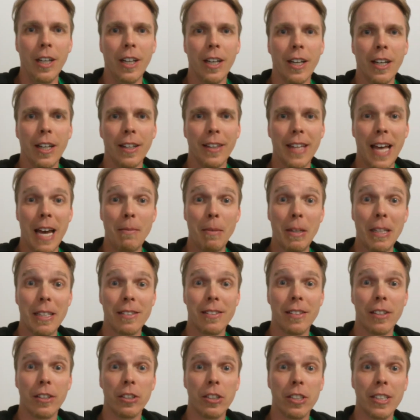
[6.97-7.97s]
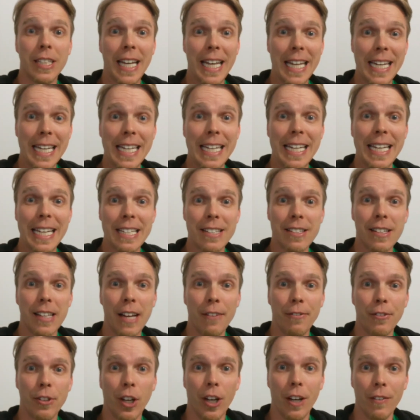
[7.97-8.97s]
That means there are 10 days
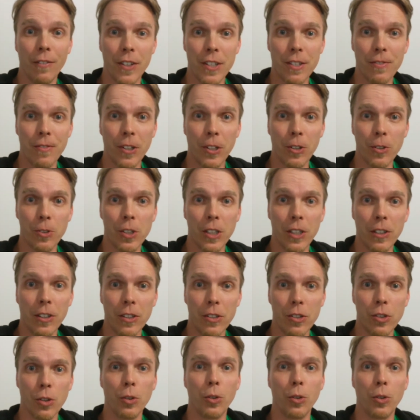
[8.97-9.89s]
left of this video series,